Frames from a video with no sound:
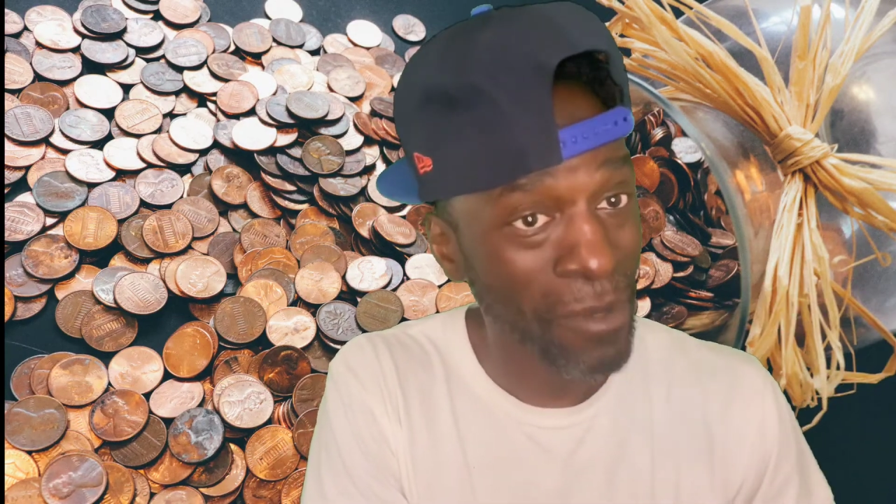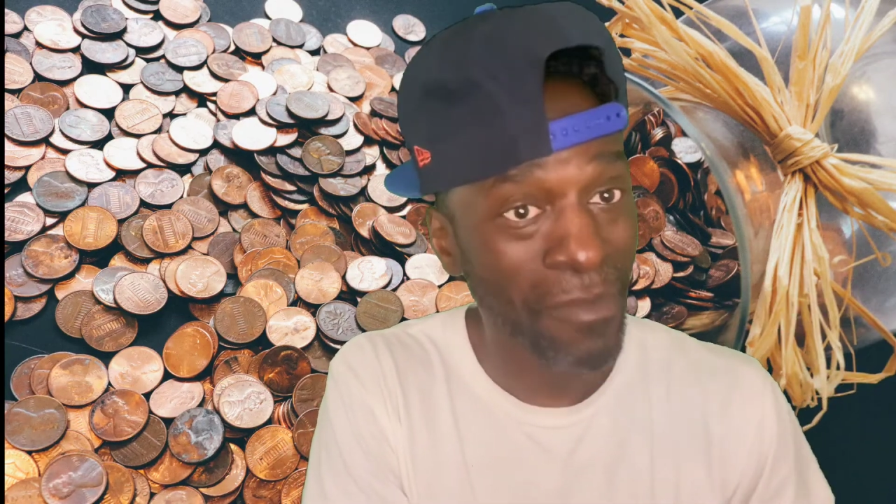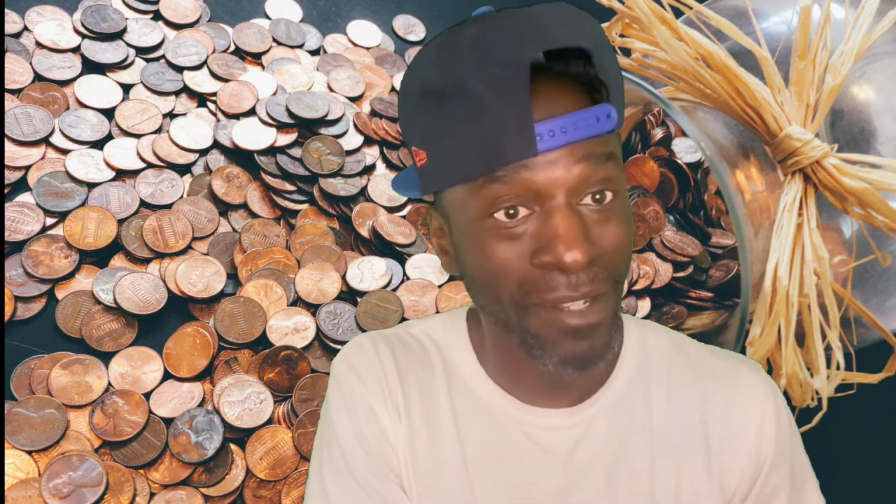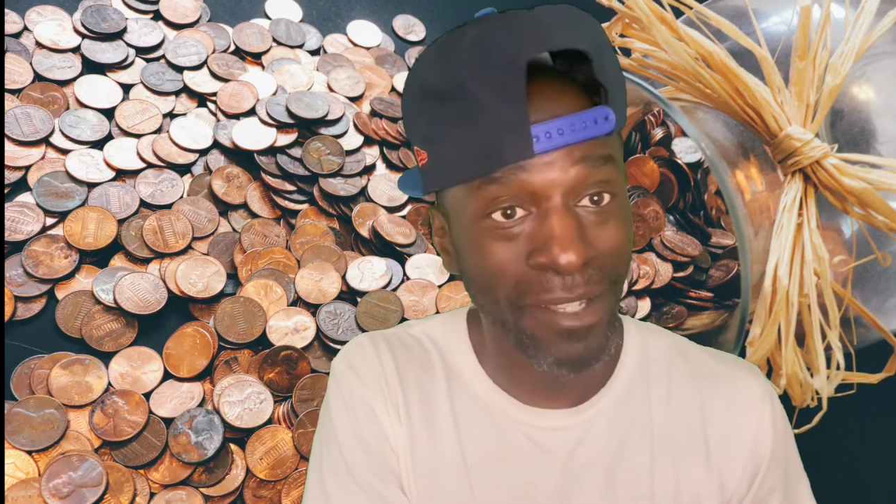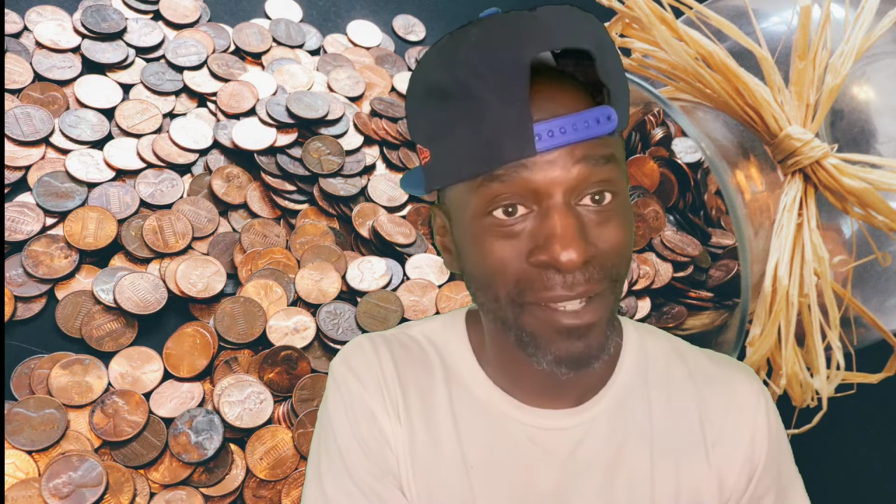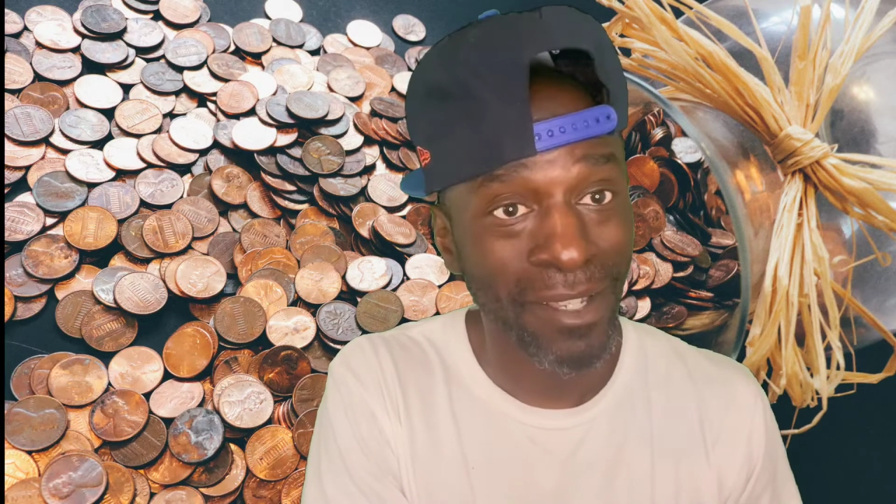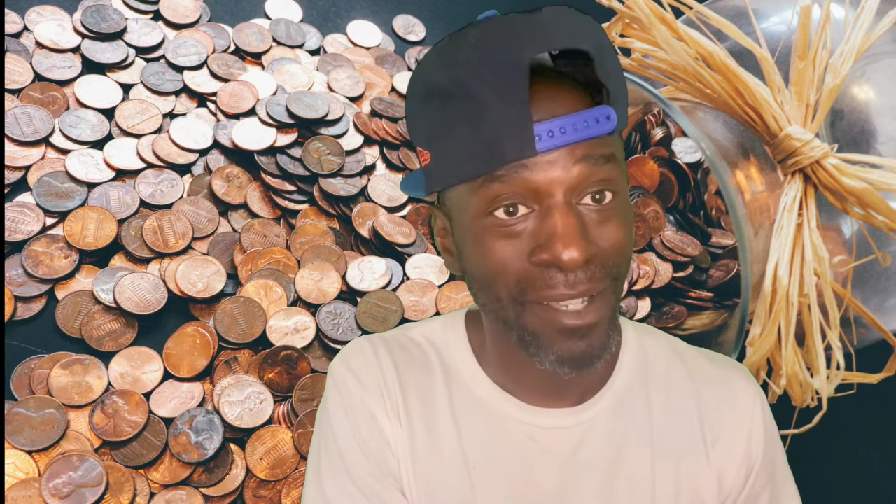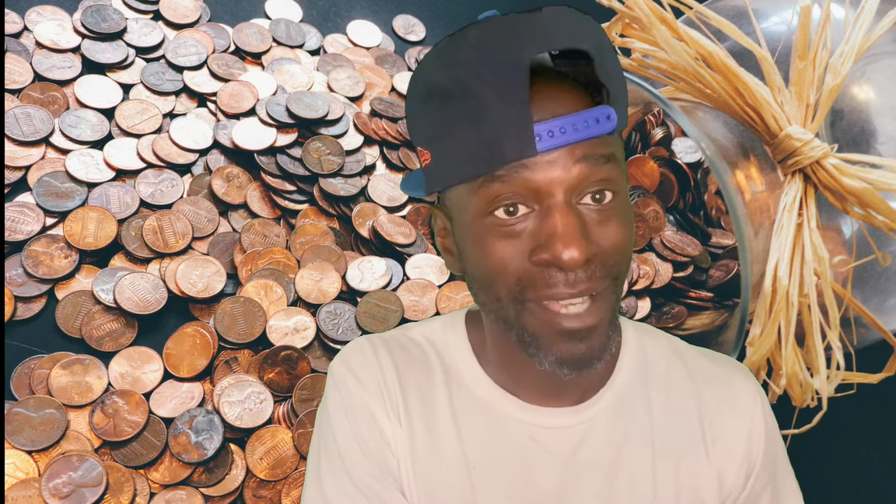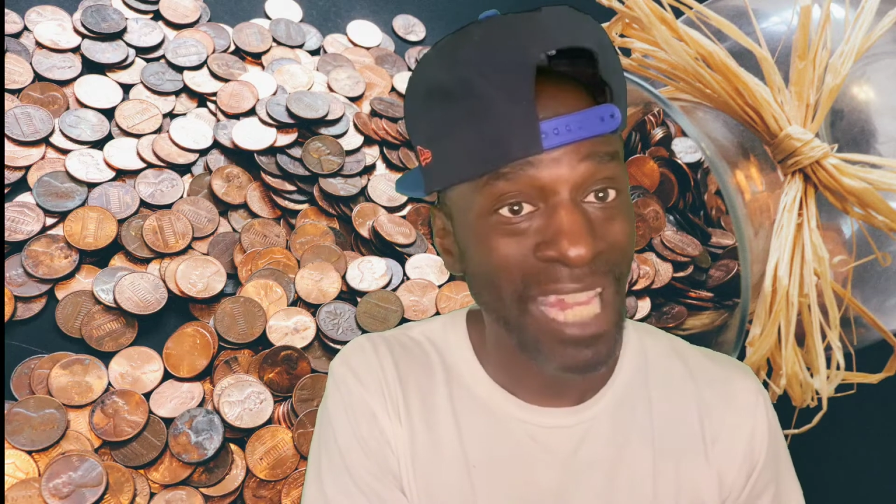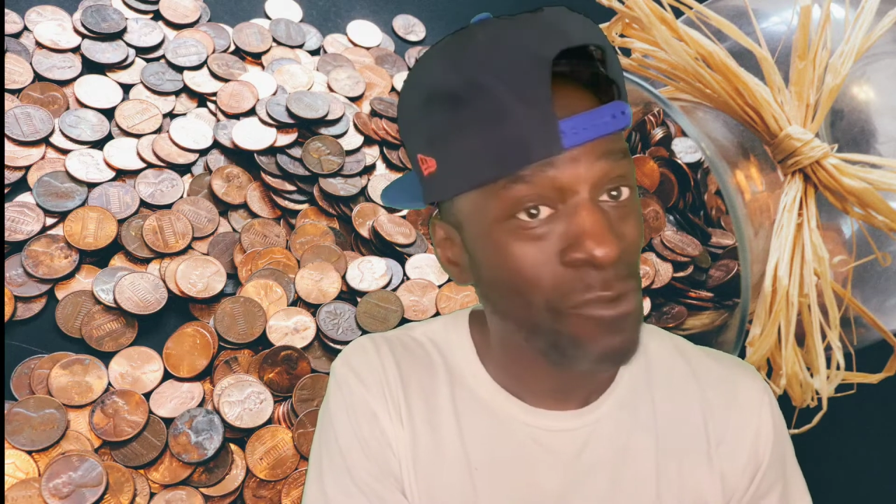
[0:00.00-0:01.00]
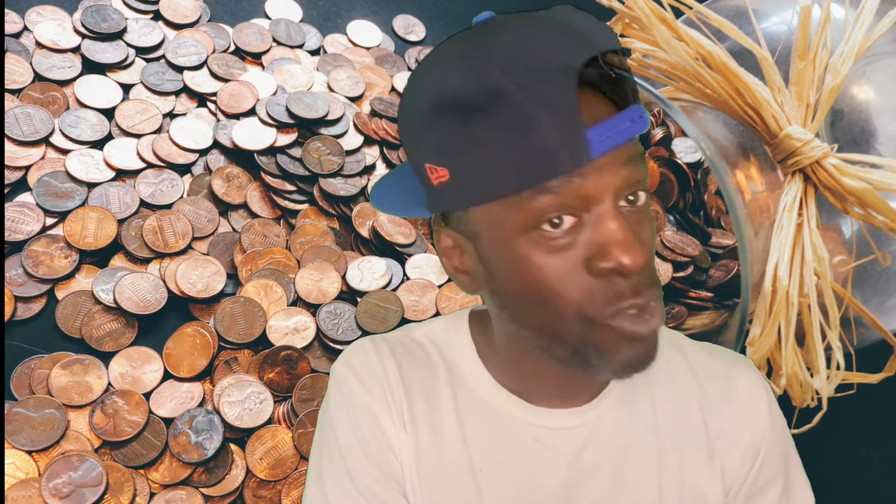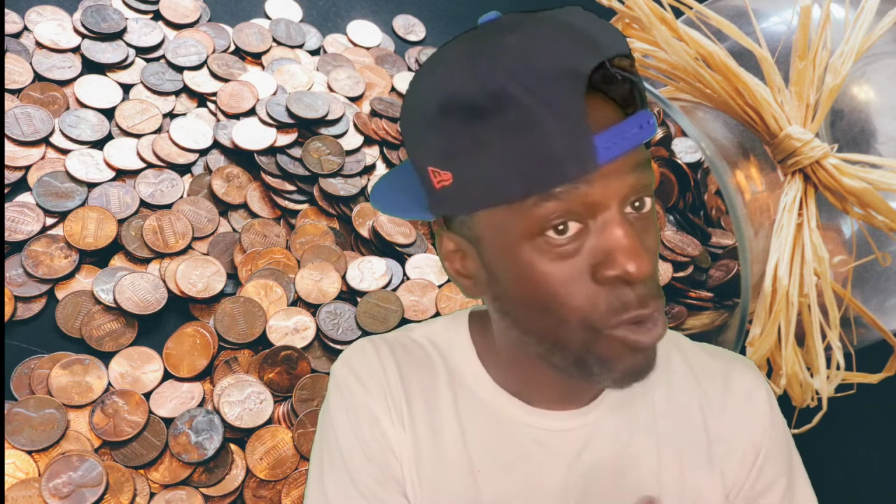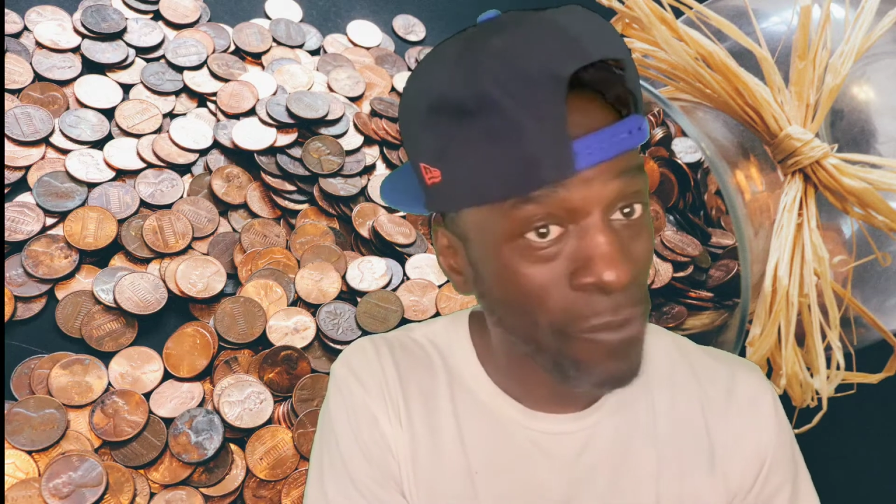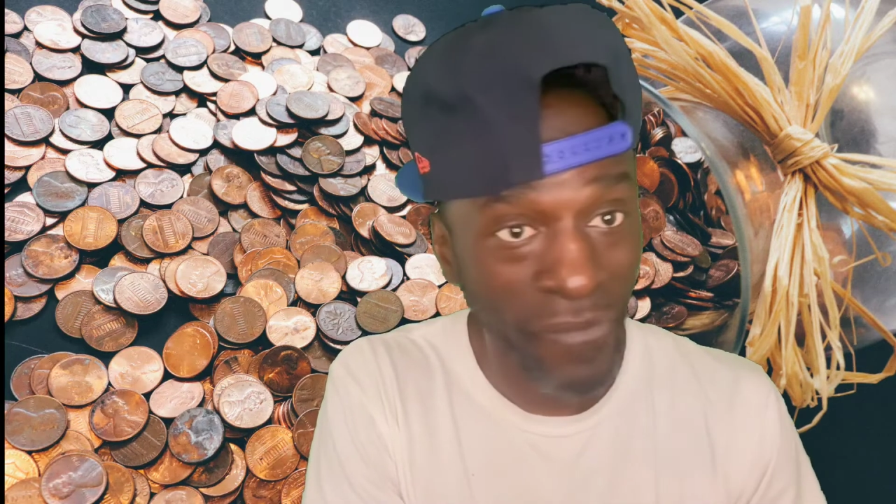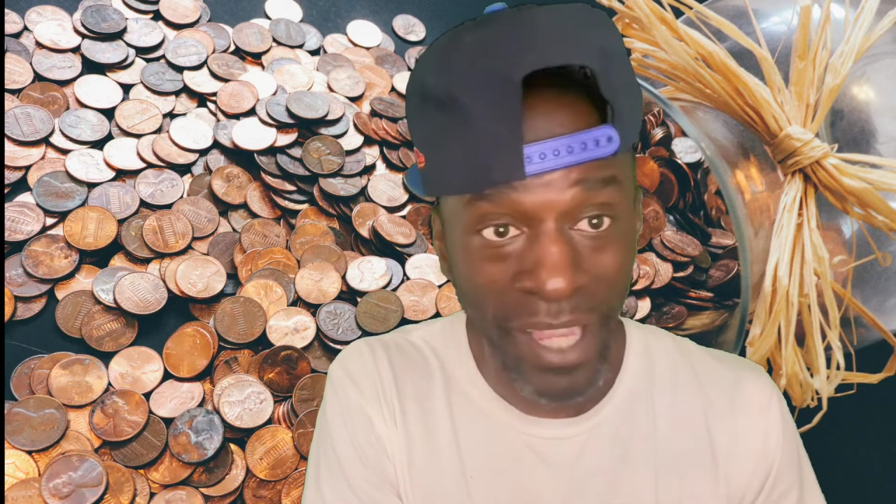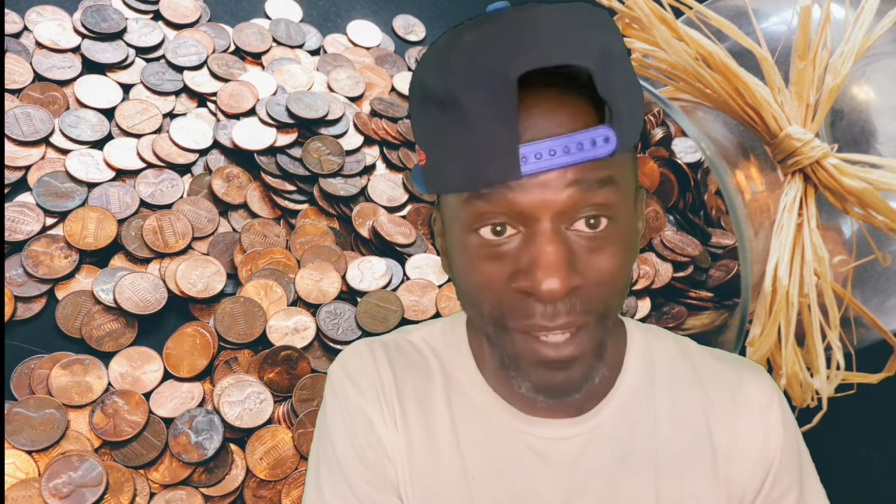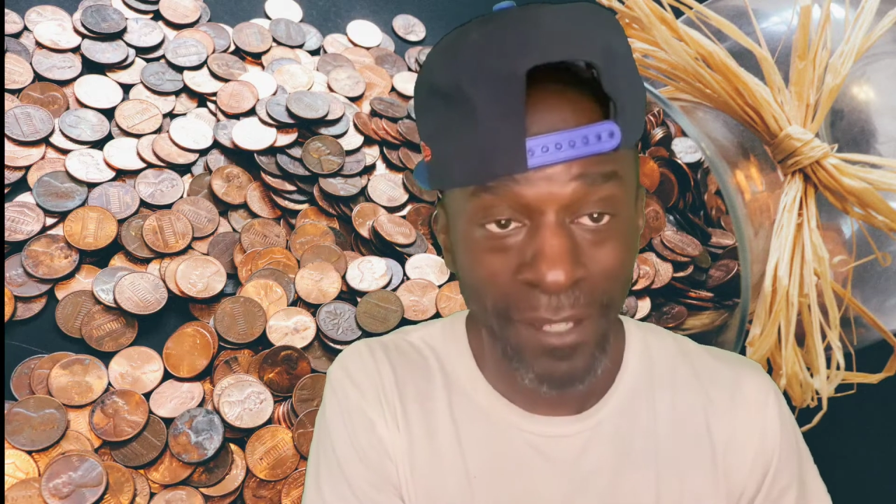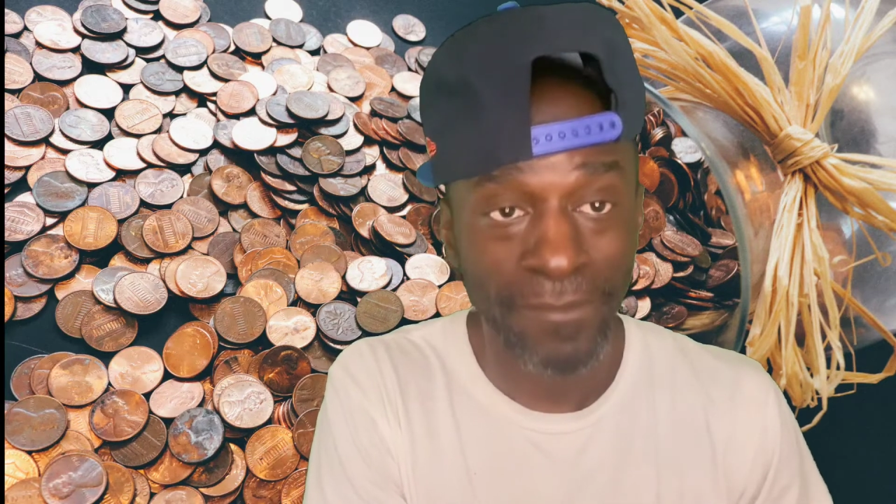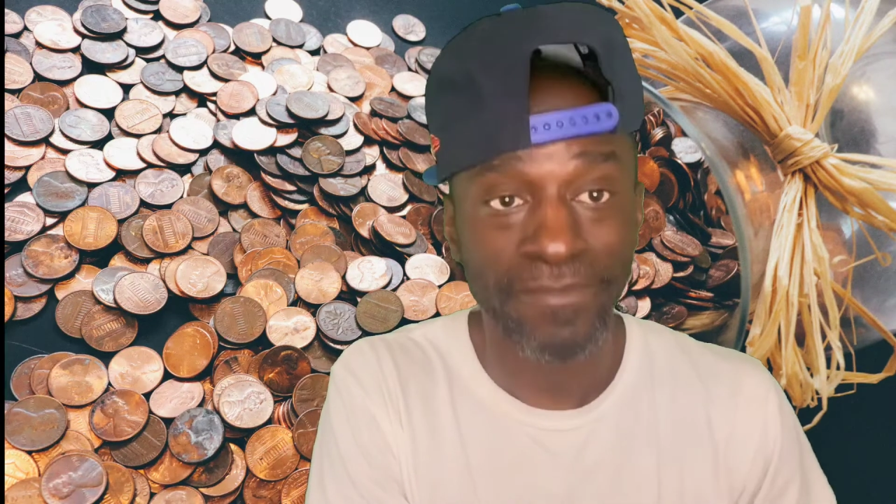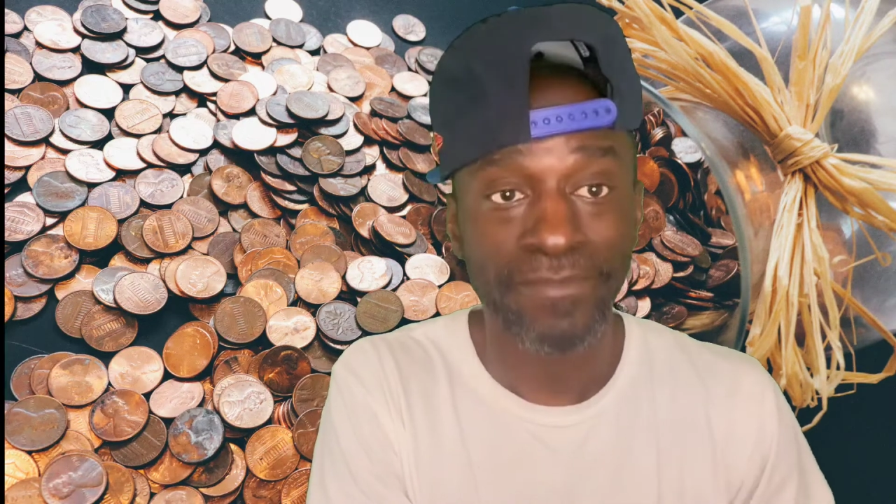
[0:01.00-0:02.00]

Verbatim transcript: of money, and it was all fake.